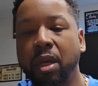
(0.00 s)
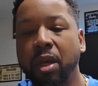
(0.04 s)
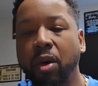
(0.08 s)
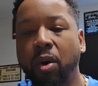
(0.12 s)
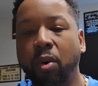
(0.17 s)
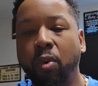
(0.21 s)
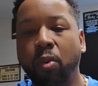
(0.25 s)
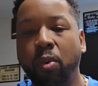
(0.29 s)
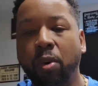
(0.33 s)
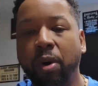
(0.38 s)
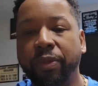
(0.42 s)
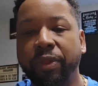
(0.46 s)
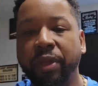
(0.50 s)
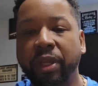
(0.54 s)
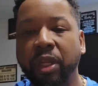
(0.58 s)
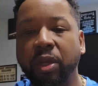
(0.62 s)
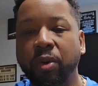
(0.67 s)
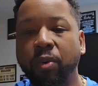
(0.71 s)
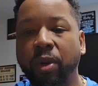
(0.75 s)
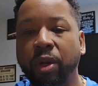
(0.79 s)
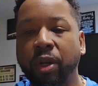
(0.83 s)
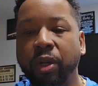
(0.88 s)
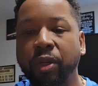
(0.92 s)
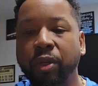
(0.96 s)
One thing you
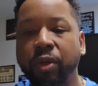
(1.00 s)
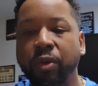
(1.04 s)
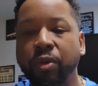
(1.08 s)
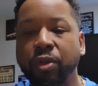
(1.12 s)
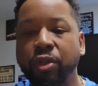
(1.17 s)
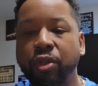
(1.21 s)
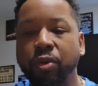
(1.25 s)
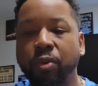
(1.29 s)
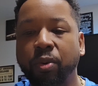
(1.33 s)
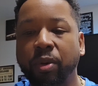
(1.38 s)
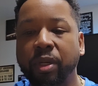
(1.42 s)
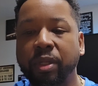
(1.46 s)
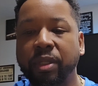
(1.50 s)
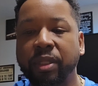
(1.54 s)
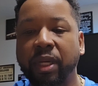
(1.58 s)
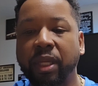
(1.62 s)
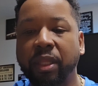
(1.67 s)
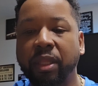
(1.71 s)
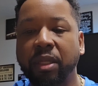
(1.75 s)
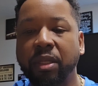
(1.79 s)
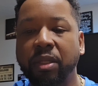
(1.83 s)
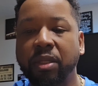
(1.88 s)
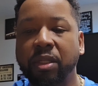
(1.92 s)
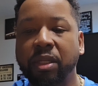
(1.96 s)
want to do is you want to take
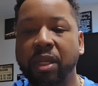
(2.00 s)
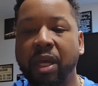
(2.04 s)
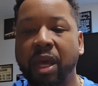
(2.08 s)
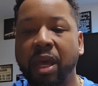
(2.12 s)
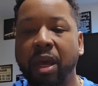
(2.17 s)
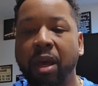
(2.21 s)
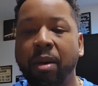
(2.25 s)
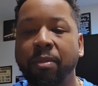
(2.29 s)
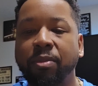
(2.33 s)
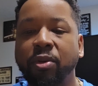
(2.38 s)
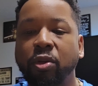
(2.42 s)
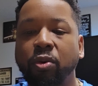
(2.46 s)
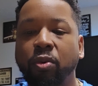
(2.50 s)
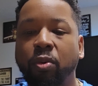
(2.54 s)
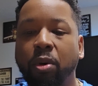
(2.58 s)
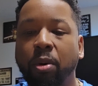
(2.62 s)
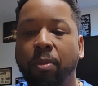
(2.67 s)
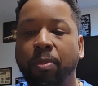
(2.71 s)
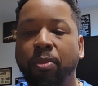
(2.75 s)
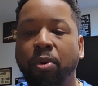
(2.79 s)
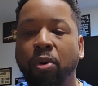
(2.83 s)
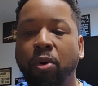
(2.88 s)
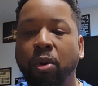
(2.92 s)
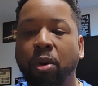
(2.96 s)
these tabs, you want
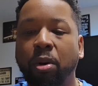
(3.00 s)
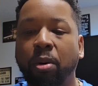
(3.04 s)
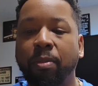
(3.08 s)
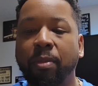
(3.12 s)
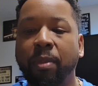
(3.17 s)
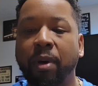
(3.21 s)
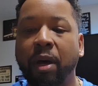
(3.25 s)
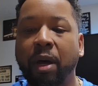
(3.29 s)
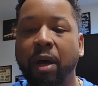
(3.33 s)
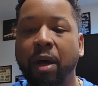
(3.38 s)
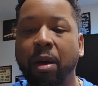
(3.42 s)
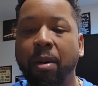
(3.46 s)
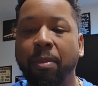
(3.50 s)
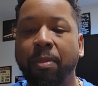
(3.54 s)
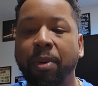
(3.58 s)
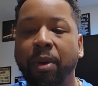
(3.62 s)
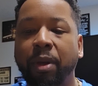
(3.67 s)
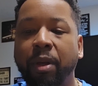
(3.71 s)
to pull them up,